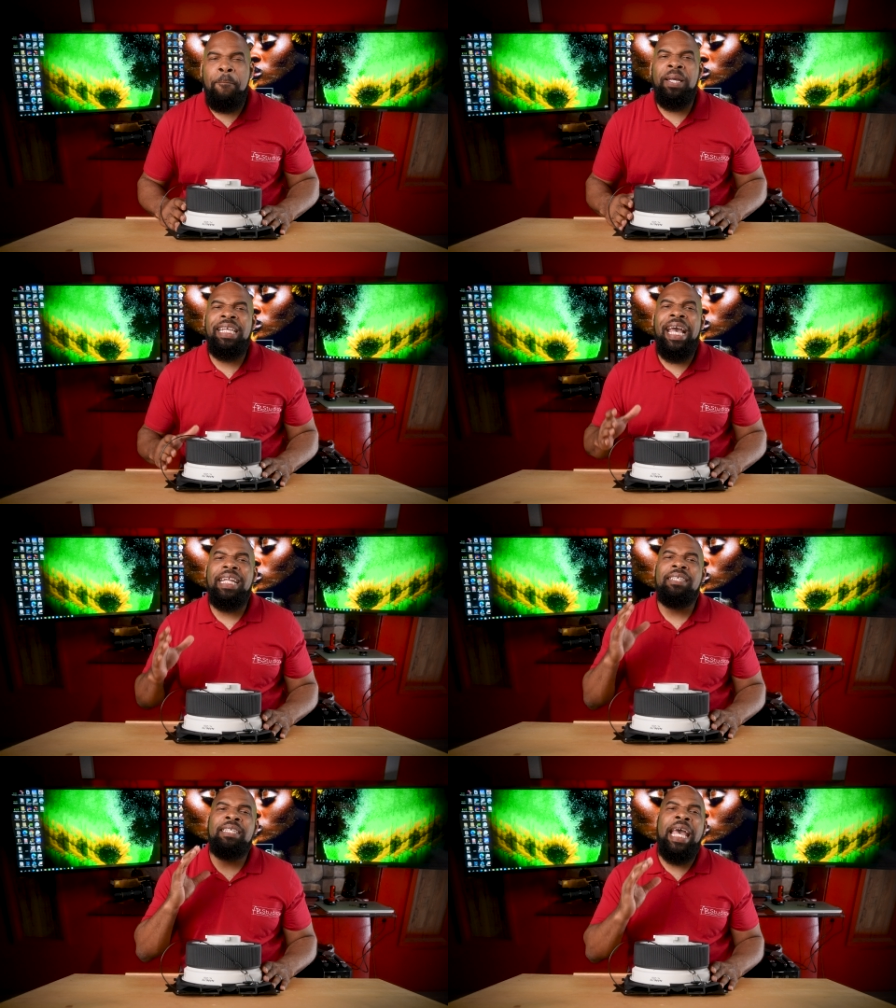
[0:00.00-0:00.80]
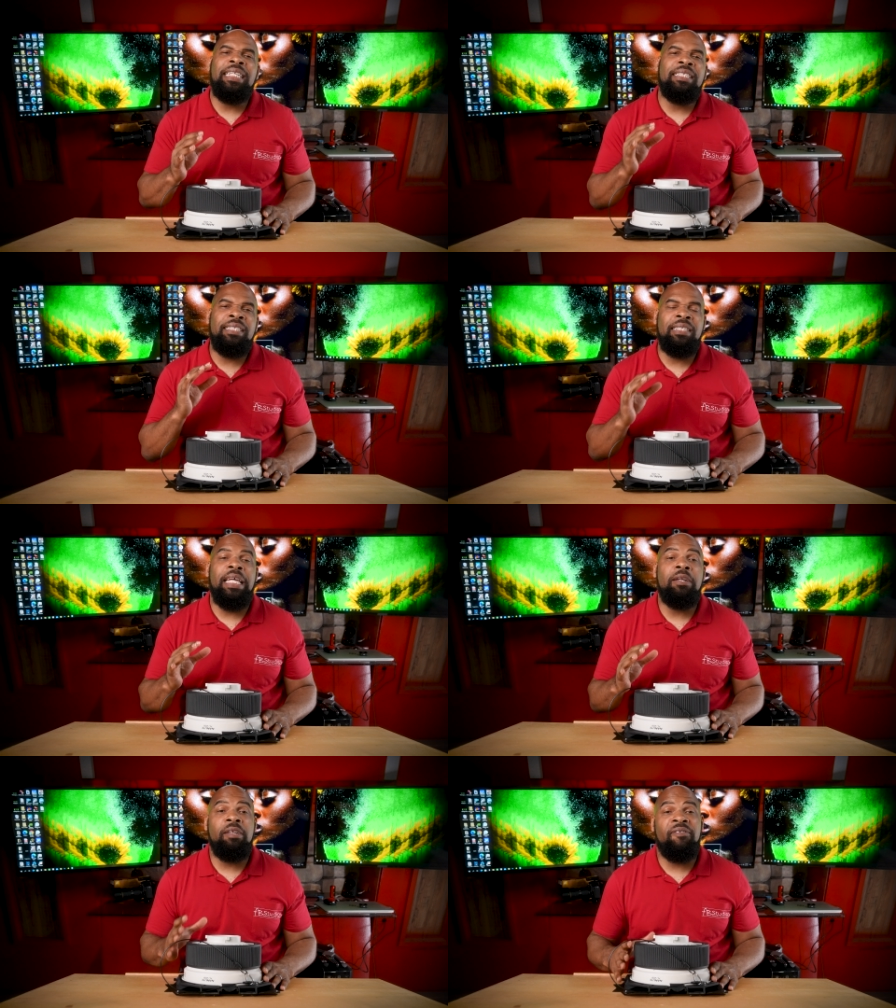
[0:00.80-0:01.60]
but yet it has a
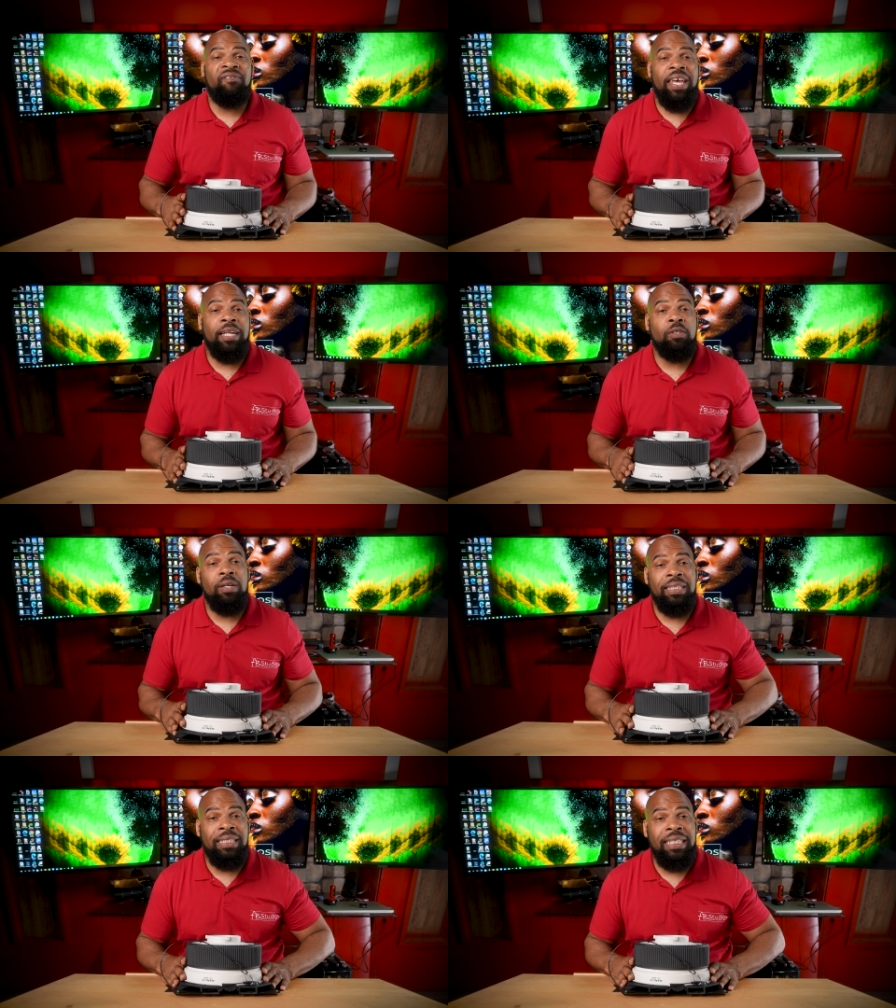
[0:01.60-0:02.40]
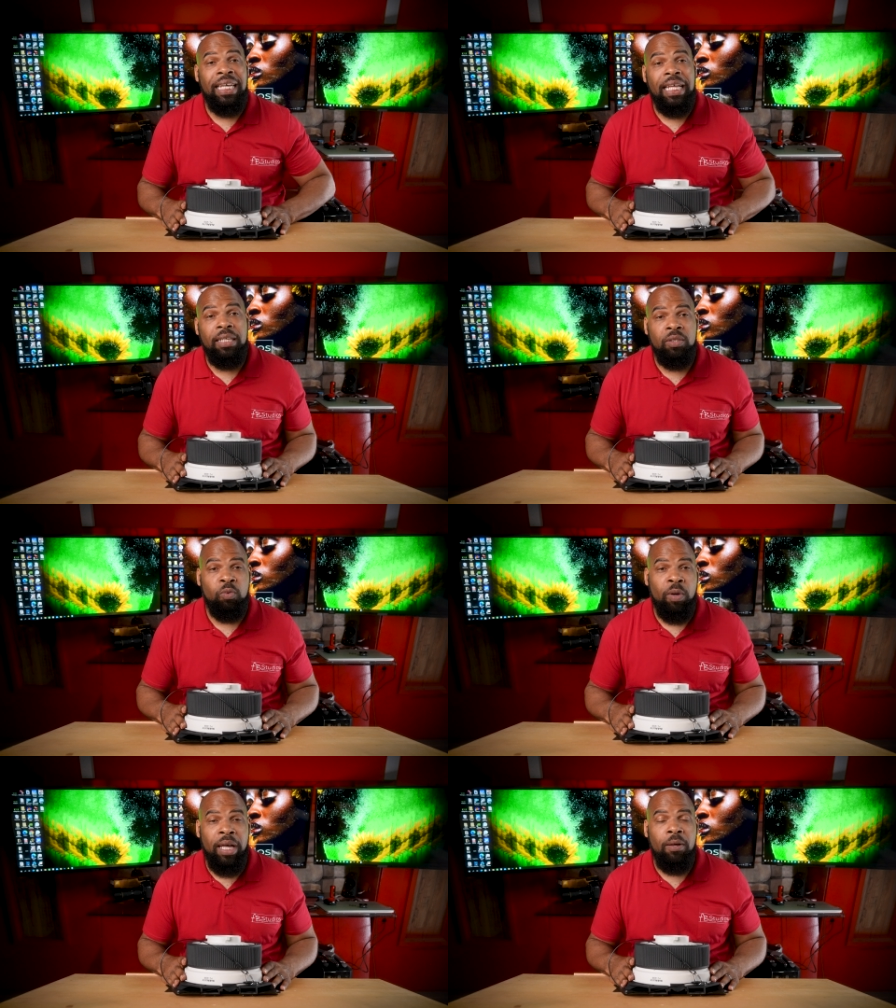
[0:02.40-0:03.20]
subtle effect on the skin as
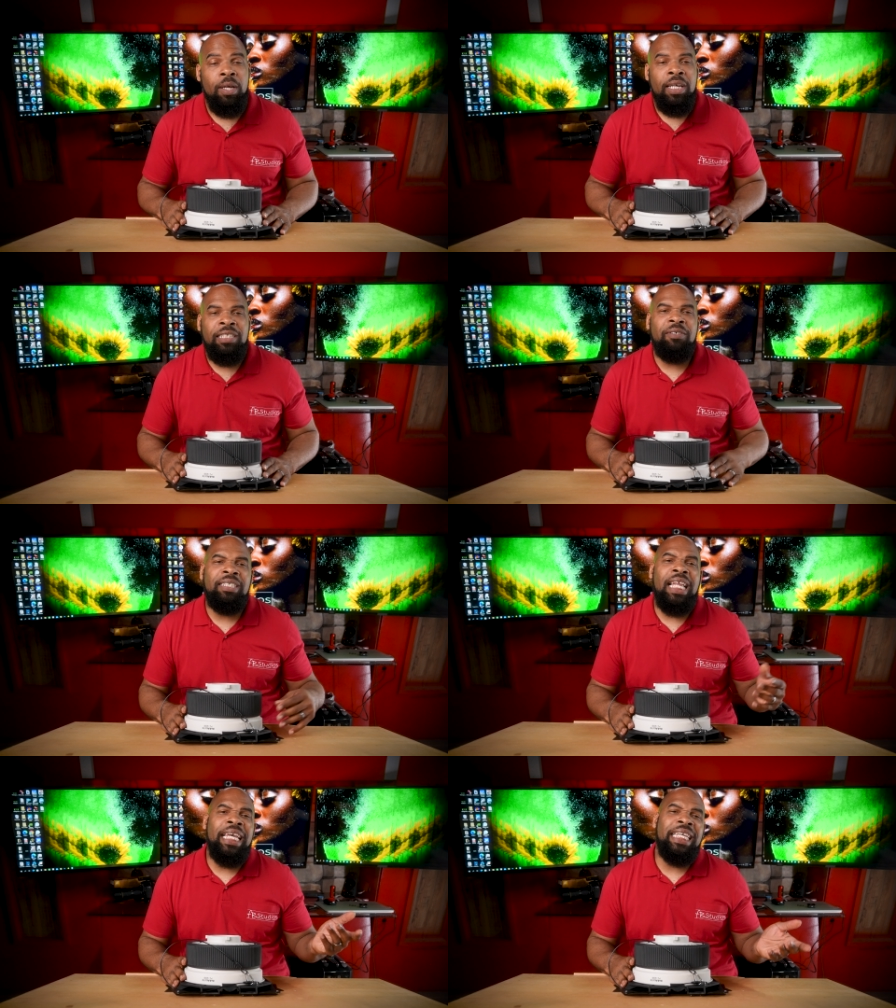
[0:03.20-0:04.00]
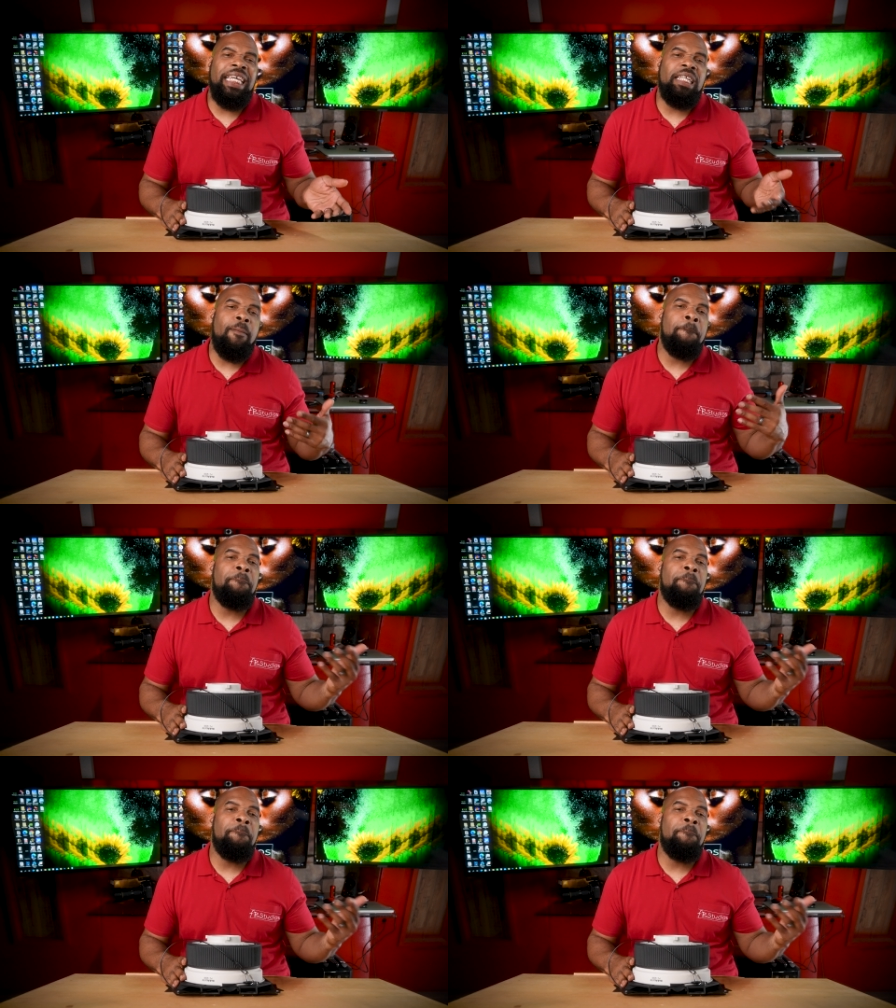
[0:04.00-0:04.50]
well. So it's like getting the